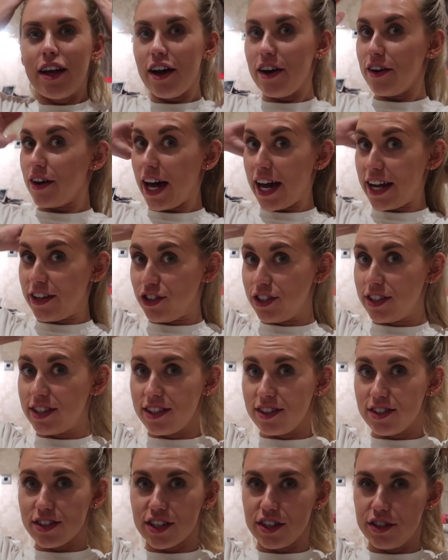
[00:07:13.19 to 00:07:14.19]
Okay, just
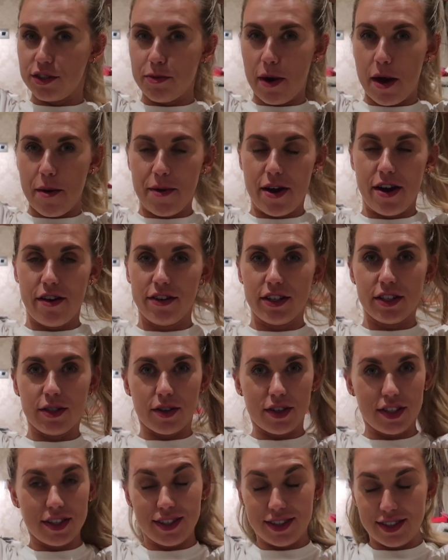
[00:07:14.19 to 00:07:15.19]
excuse my
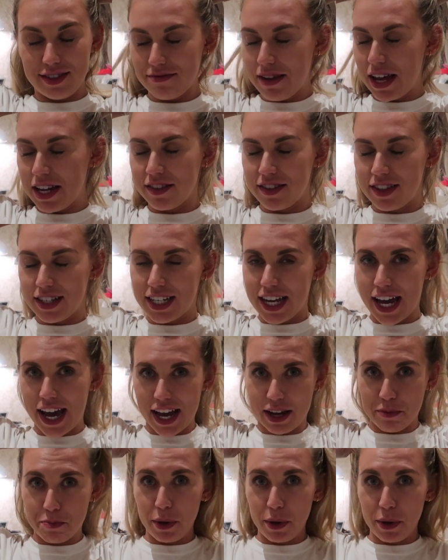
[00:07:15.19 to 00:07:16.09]
appearance because end of the day,